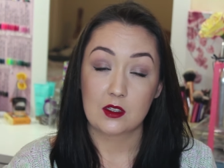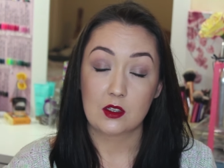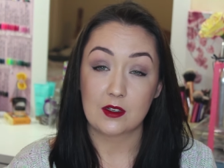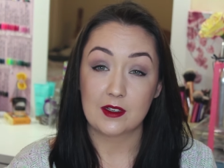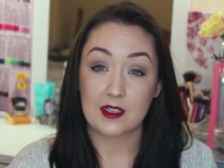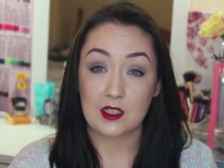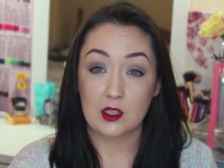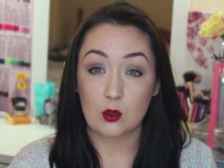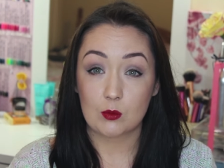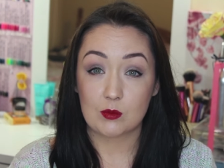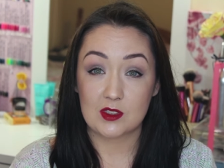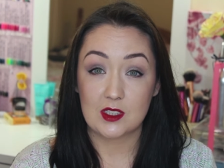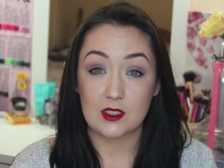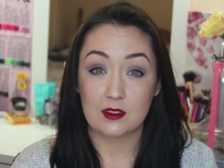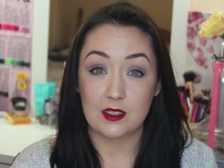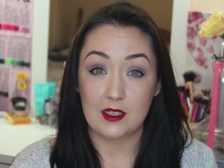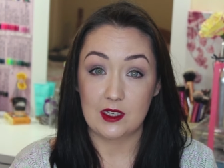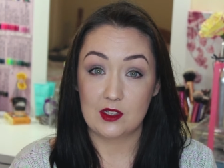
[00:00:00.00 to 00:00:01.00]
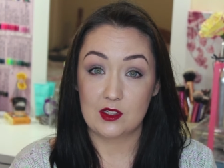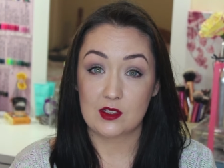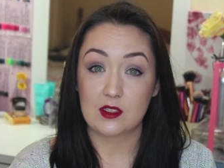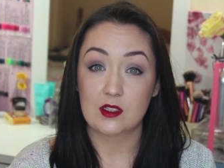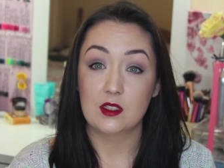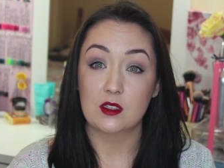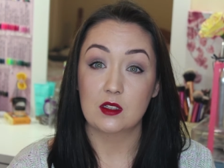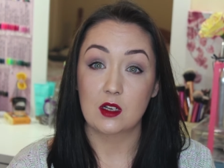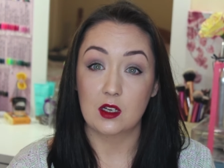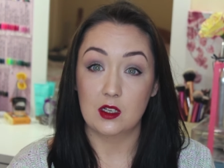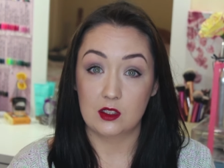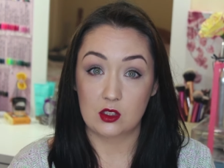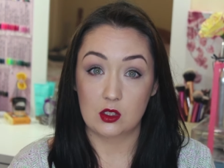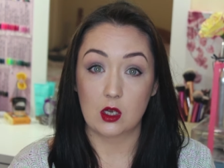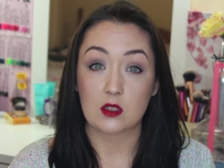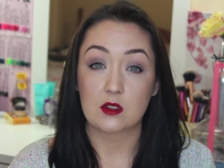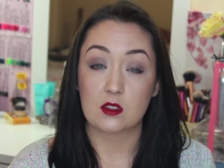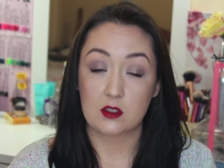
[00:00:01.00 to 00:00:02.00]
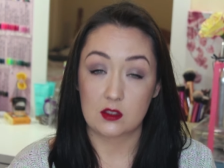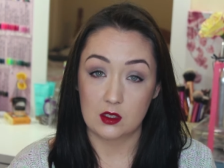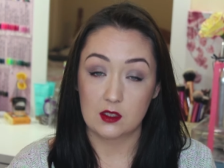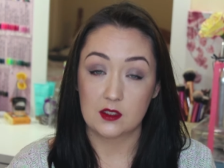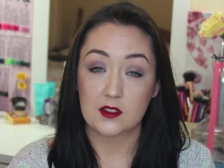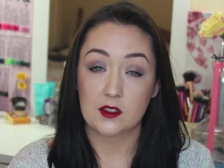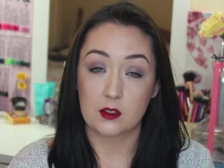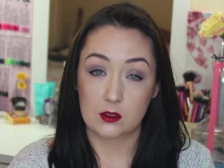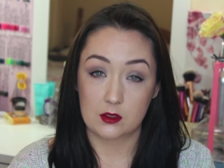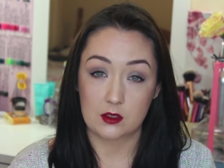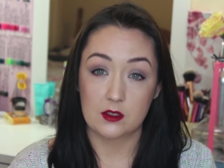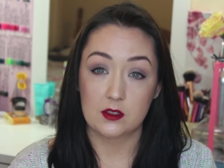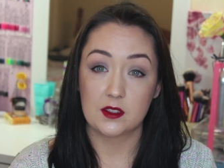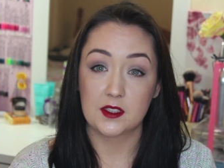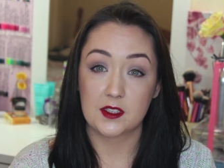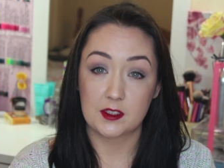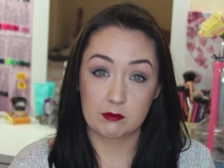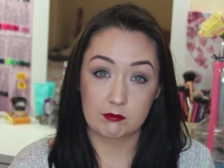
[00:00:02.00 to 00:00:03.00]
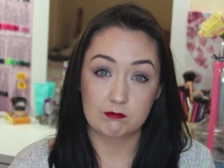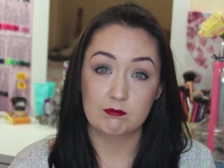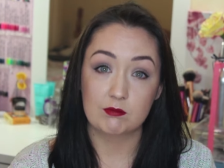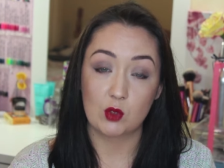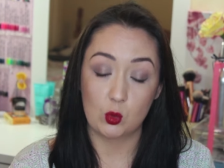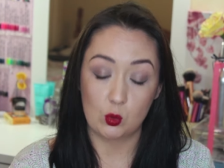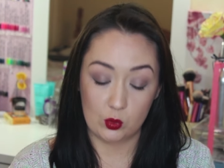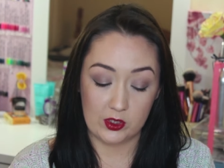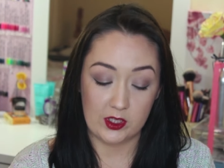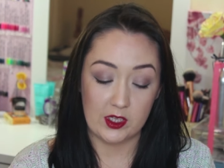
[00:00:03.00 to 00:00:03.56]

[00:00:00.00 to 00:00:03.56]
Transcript: not getting home till late. I got the dark circles, oh